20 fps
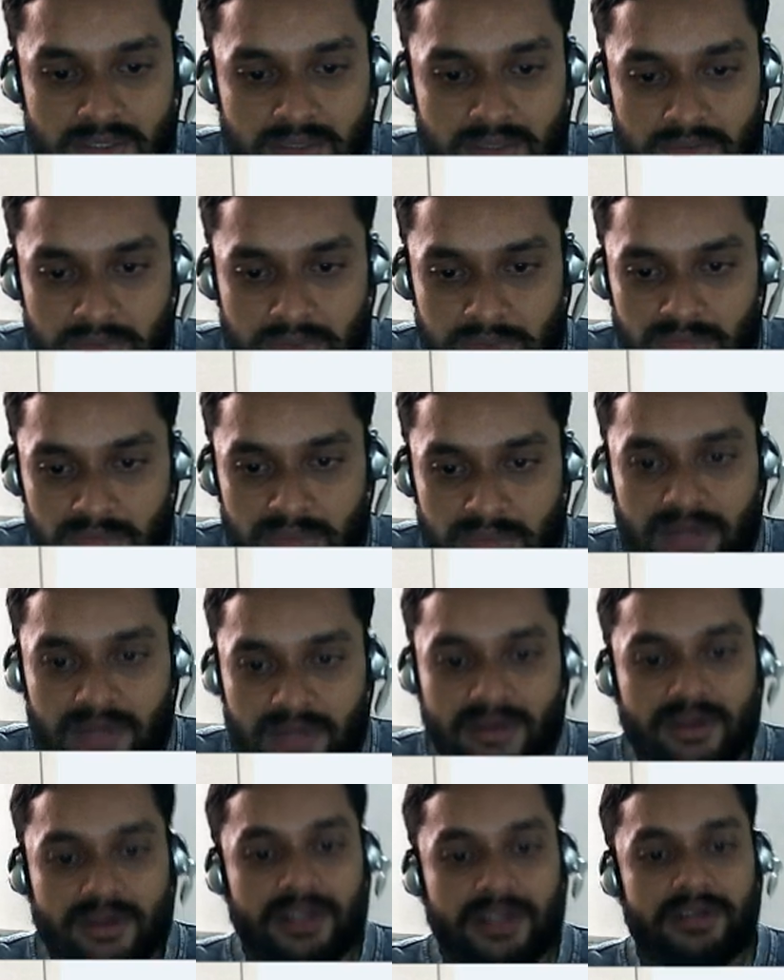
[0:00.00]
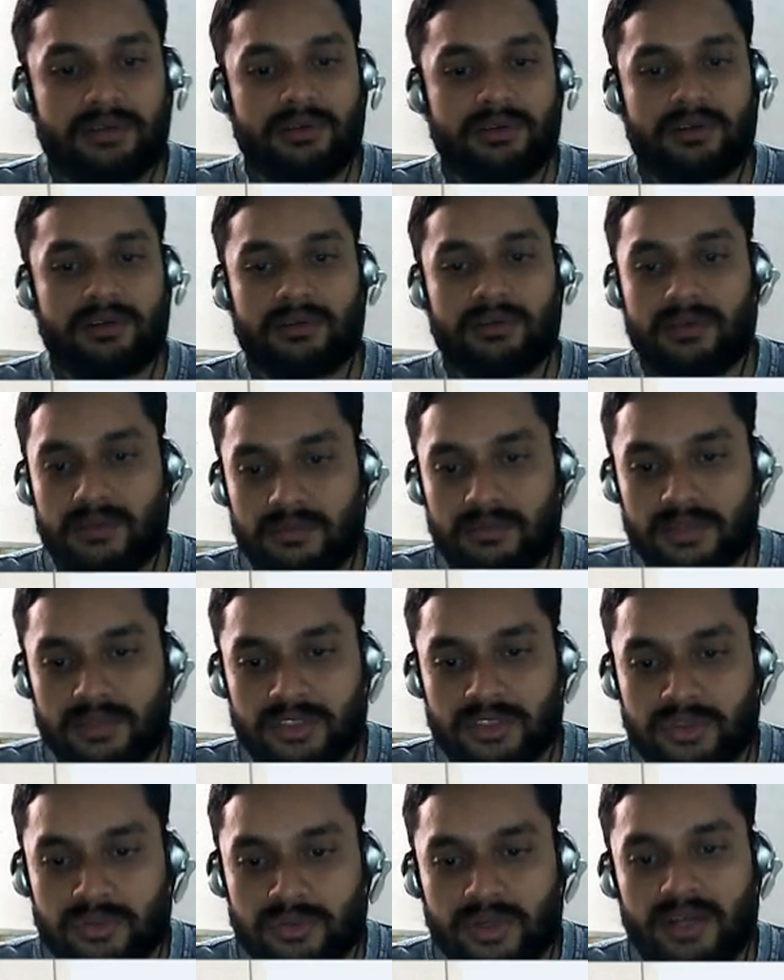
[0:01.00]
so it will be 100 plus
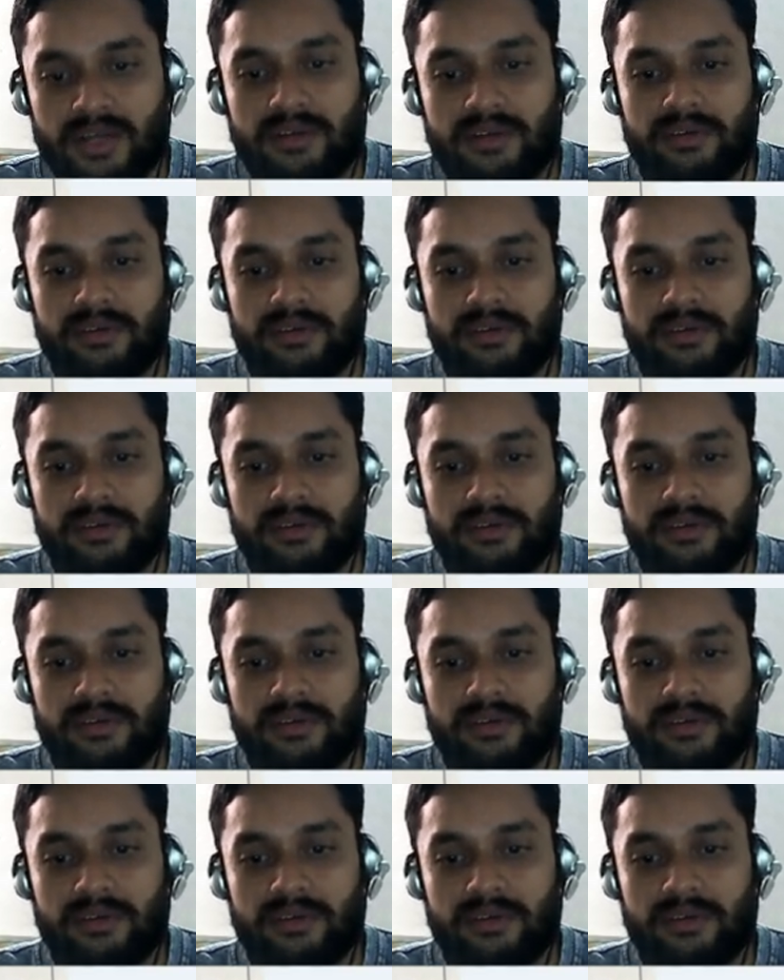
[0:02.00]
12,